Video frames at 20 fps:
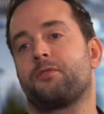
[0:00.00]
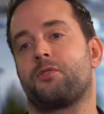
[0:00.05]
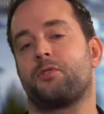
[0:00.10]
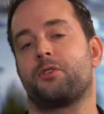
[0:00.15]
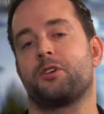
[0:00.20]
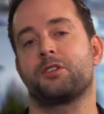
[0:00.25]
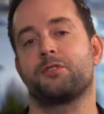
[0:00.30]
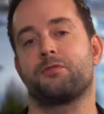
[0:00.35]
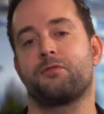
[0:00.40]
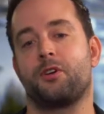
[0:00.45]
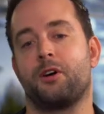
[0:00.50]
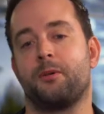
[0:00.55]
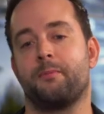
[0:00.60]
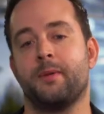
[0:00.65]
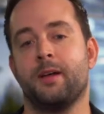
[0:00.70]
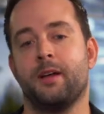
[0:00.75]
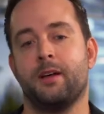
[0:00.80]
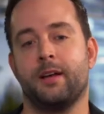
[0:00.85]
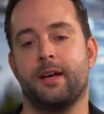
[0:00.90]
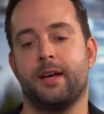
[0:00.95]
course, from
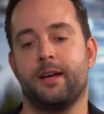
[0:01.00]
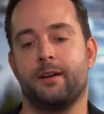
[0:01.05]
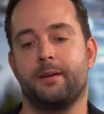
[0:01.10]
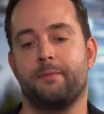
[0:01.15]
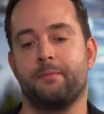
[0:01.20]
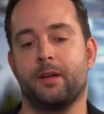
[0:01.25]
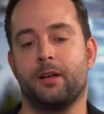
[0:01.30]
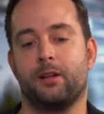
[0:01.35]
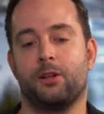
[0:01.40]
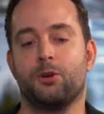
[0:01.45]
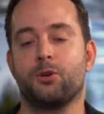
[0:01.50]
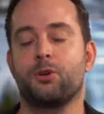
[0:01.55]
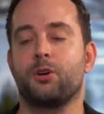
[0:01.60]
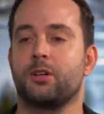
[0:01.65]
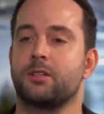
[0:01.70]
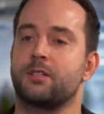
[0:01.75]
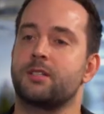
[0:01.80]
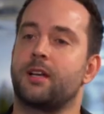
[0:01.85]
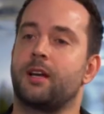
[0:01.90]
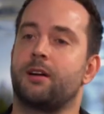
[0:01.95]
a
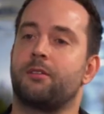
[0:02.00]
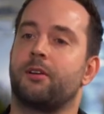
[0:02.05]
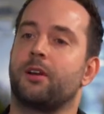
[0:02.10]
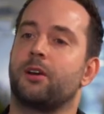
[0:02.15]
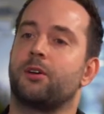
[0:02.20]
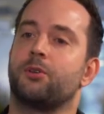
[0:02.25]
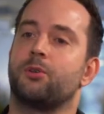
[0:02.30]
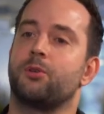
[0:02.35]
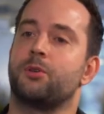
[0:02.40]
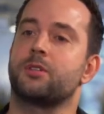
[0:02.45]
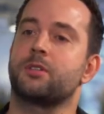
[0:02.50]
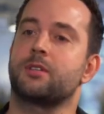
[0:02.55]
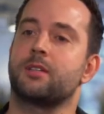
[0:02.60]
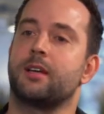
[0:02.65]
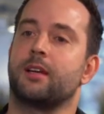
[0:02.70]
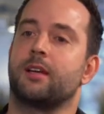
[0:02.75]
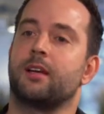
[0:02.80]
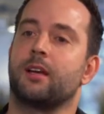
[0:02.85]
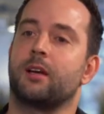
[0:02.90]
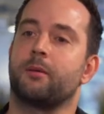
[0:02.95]
low-cost carrier who is
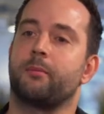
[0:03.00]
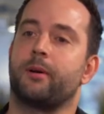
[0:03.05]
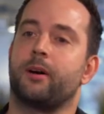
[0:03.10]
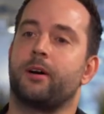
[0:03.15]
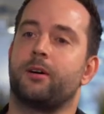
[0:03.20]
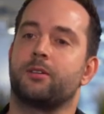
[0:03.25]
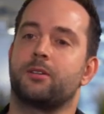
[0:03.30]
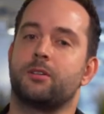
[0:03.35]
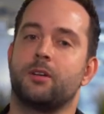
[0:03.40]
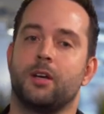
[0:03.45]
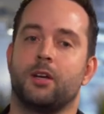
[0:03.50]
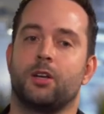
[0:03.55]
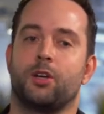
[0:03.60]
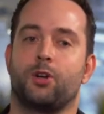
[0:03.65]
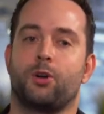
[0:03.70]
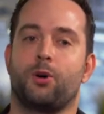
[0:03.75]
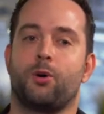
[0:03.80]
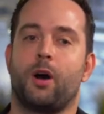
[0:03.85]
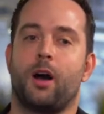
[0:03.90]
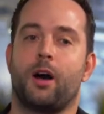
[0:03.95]
thinking about, you
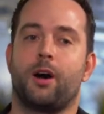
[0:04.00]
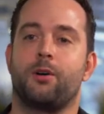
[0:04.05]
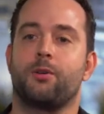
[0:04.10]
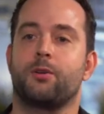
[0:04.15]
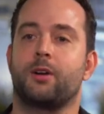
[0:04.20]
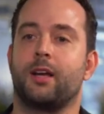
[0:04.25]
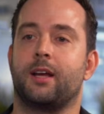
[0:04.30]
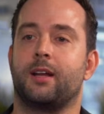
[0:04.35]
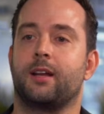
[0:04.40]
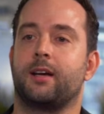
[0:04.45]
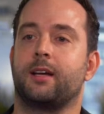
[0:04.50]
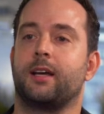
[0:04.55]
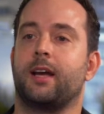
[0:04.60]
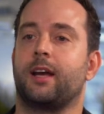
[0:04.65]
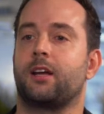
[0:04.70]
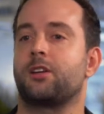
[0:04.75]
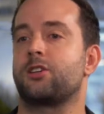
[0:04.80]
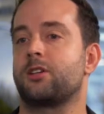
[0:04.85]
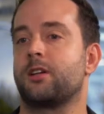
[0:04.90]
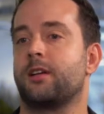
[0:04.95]
know, how can I
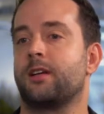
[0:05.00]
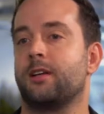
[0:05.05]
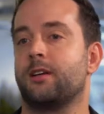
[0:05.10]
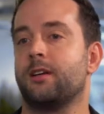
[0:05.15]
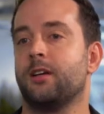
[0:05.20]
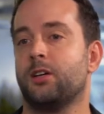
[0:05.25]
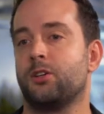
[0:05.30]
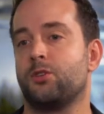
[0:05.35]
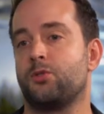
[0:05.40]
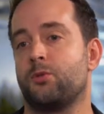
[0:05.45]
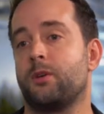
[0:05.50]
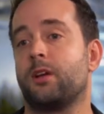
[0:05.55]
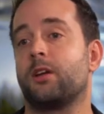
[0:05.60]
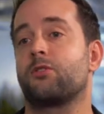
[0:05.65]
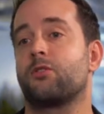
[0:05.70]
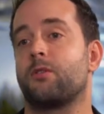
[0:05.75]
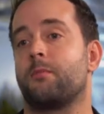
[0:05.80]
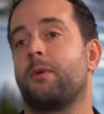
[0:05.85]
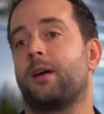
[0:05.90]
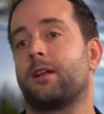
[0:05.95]
actually do
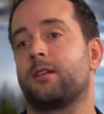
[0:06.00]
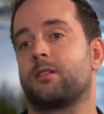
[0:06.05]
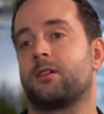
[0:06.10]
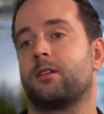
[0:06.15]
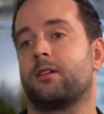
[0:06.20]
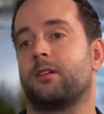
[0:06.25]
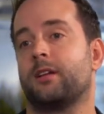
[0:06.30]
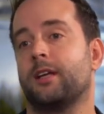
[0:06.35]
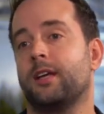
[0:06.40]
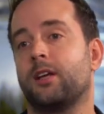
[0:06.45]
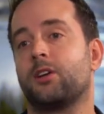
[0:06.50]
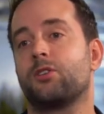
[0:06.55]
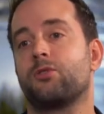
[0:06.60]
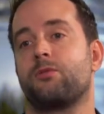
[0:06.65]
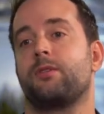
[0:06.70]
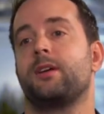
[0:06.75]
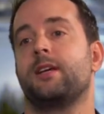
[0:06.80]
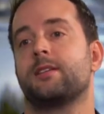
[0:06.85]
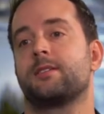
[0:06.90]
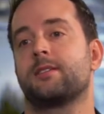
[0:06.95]
incremental
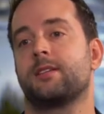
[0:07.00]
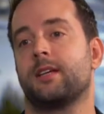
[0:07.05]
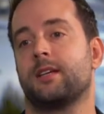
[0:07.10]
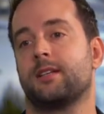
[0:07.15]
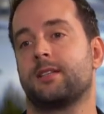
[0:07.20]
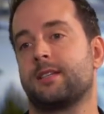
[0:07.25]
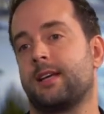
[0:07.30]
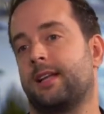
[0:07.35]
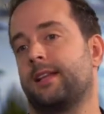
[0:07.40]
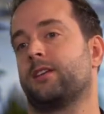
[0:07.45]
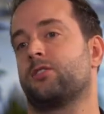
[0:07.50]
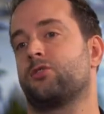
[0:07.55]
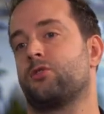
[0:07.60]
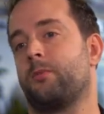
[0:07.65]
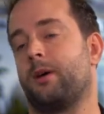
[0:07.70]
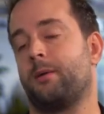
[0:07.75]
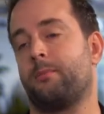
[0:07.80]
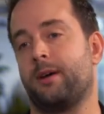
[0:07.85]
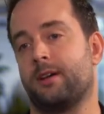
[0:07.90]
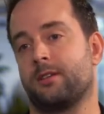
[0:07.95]
increase in selling to
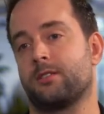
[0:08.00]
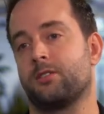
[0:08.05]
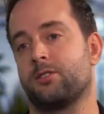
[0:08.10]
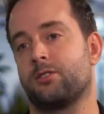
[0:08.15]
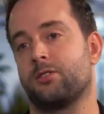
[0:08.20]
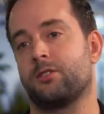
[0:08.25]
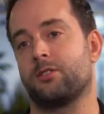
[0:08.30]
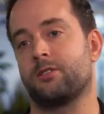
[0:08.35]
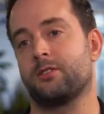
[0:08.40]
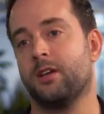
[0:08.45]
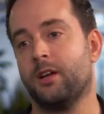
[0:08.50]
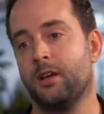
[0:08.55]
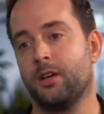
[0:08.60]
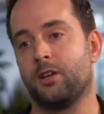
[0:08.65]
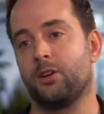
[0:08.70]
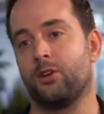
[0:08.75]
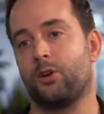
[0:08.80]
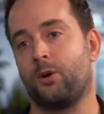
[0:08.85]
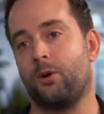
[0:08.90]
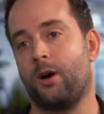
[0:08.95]
my passengers?
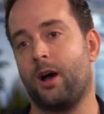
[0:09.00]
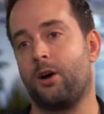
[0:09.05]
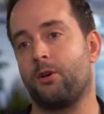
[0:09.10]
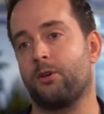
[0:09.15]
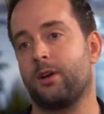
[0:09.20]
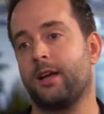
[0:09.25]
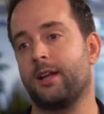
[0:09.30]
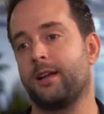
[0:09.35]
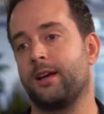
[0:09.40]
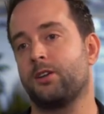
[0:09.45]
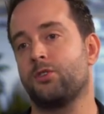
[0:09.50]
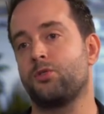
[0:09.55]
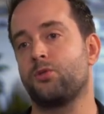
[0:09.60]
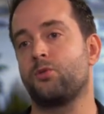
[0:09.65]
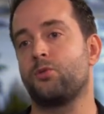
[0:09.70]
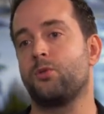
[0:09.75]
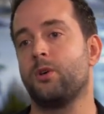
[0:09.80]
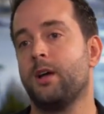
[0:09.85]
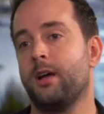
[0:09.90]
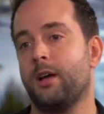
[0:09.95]
You know, how can I
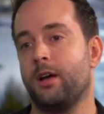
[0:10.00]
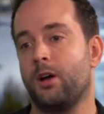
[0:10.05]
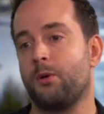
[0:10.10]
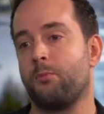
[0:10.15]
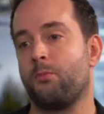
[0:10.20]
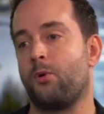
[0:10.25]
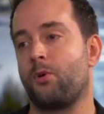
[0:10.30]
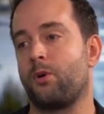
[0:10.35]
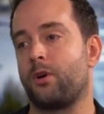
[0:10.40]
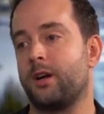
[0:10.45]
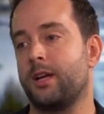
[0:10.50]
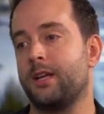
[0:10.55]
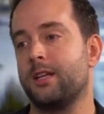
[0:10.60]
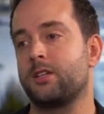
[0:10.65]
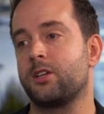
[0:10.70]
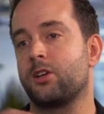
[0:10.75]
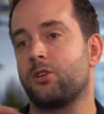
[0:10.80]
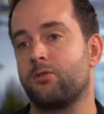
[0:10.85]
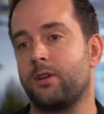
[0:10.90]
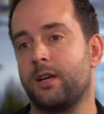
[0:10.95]
do a more
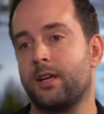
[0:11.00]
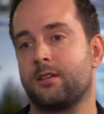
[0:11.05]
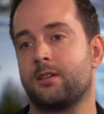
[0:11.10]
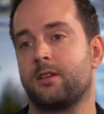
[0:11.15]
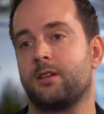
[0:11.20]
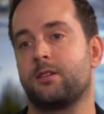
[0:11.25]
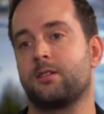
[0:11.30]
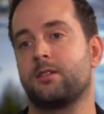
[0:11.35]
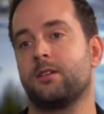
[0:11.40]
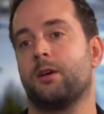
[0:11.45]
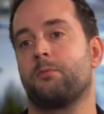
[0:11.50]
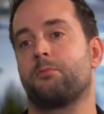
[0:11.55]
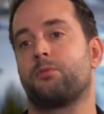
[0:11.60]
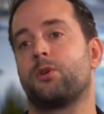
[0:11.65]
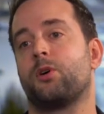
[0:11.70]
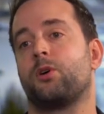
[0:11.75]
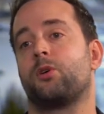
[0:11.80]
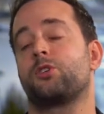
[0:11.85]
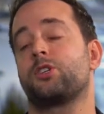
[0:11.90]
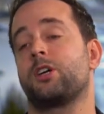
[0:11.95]
integrated
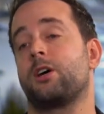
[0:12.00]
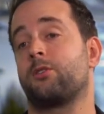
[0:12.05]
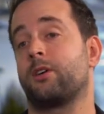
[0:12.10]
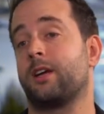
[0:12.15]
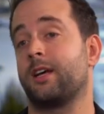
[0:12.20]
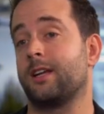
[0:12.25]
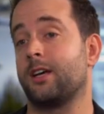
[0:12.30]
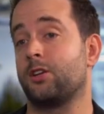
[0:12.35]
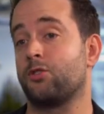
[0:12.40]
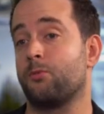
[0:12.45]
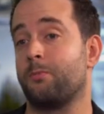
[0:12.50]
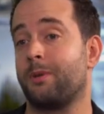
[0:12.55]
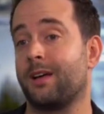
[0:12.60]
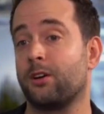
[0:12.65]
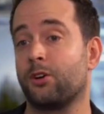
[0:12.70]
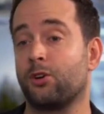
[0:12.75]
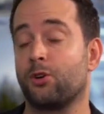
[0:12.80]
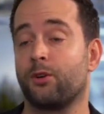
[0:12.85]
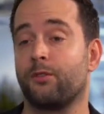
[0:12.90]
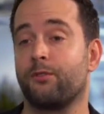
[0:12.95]
approach? How can I do
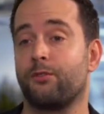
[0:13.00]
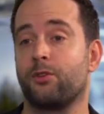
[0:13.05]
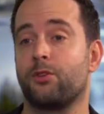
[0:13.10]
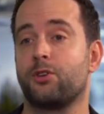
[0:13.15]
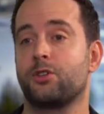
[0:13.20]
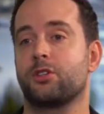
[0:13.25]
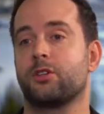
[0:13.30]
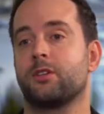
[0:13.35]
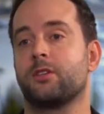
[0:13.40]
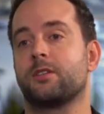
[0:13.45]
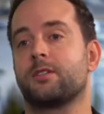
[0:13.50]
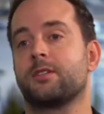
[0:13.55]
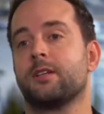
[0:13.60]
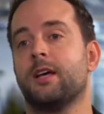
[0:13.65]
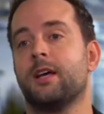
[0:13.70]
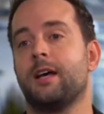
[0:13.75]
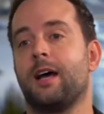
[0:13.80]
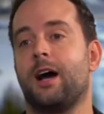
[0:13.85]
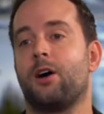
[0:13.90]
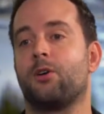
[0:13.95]
better conversions?
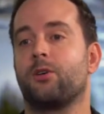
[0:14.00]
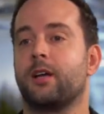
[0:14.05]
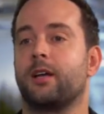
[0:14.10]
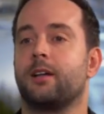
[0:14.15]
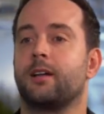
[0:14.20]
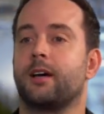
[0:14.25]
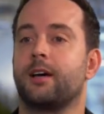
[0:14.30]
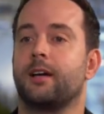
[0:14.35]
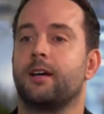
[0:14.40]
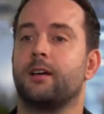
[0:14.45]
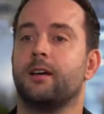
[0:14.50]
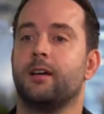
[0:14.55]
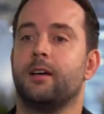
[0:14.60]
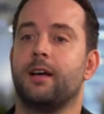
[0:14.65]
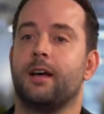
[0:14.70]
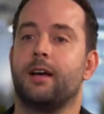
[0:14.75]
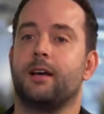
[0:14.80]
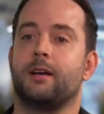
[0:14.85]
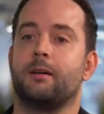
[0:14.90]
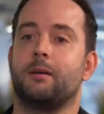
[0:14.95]
How can I
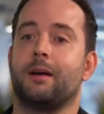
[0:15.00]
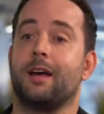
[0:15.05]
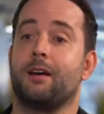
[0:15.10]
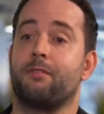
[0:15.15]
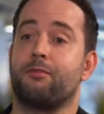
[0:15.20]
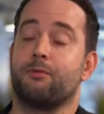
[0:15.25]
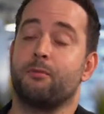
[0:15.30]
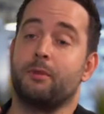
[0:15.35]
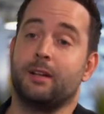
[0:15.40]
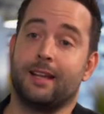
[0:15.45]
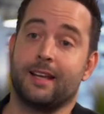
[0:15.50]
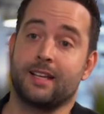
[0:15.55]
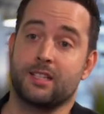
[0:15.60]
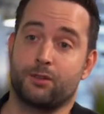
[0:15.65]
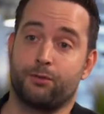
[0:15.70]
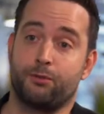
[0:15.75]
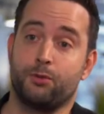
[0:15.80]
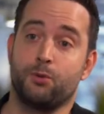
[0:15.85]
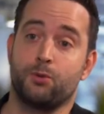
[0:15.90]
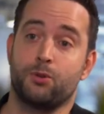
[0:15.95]
have less
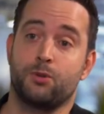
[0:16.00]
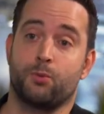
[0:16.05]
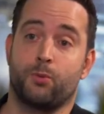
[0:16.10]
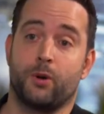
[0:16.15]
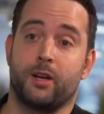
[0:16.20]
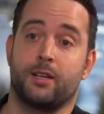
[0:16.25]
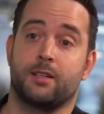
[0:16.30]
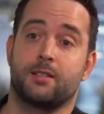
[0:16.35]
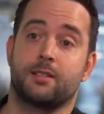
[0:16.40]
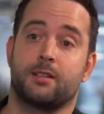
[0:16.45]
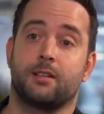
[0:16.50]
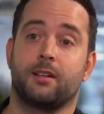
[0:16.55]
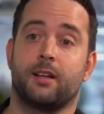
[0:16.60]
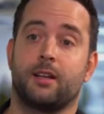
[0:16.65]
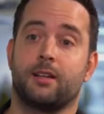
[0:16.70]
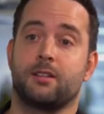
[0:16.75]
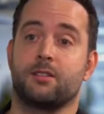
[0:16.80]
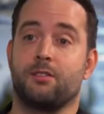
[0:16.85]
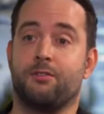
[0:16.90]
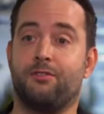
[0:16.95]
food waste?
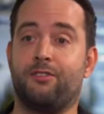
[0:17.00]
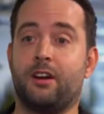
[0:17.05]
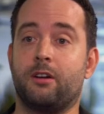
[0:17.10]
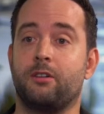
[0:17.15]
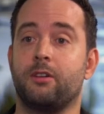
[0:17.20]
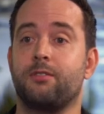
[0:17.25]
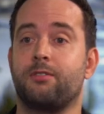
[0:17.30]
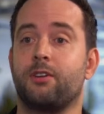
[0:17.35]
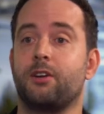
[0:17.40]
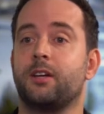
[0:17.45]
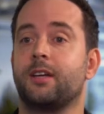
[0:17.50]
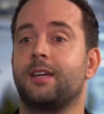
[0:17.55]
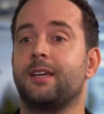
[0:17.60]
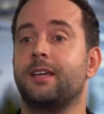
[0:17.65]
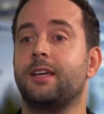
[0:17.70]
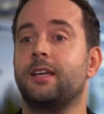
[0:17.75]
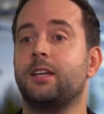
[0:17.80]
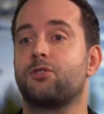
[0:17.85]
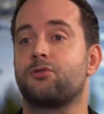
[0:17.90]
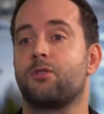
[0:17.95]
That is a very, very
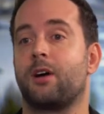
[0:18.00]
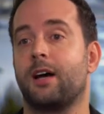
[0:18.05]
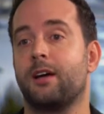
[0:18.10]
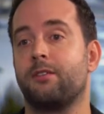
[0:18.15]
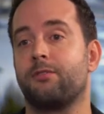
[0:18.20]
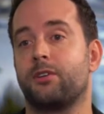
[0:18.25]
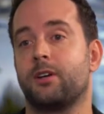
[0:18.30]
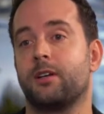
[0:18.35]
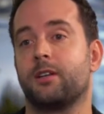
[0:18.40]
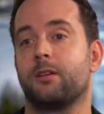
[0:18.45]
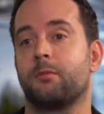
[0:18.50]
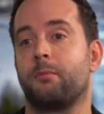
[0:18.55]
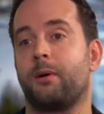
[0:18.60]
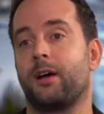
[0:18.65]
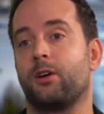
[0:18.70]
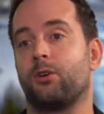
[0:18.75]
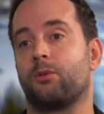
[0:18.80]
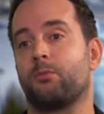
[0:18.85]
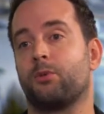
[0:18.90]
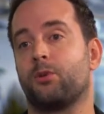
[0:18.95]
key driver in the
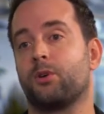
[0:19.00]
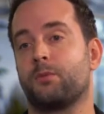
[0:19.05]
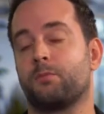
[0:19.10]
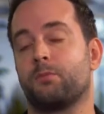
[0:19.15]
buy on board